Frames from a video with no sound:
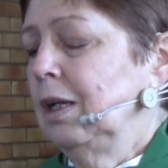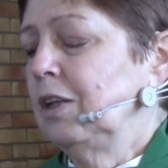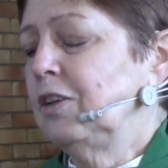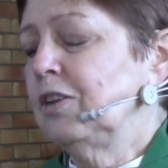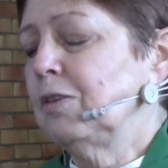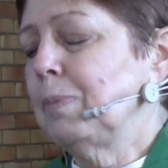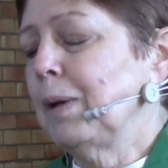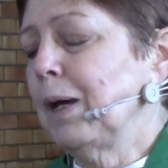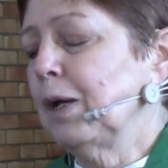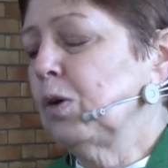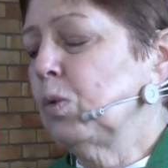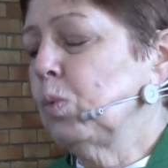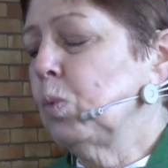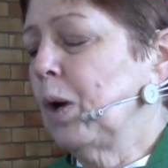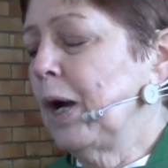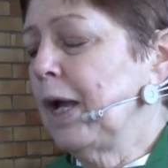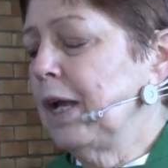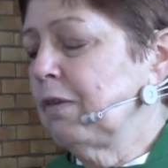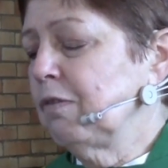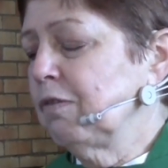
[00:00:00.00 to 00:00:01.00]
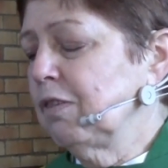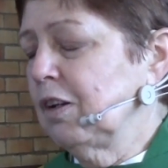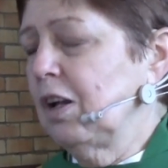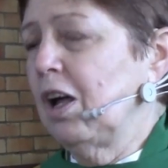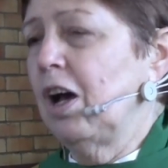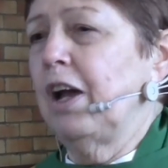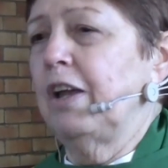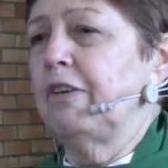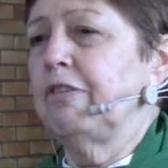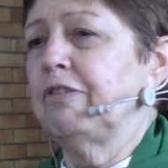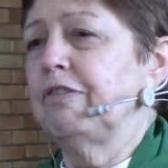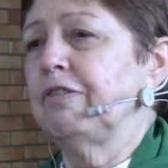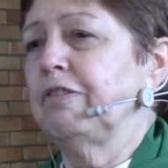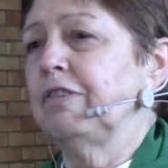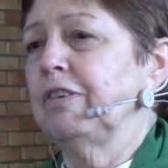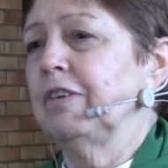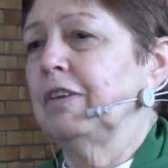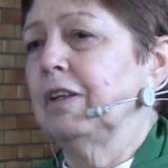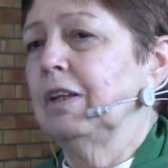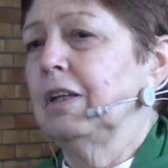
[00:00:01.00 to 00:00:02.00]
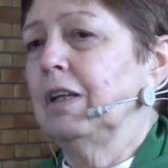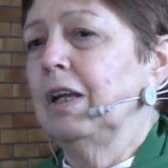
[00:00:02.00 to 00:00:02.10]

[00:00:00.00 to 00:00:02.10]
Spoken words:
it's about a way of life,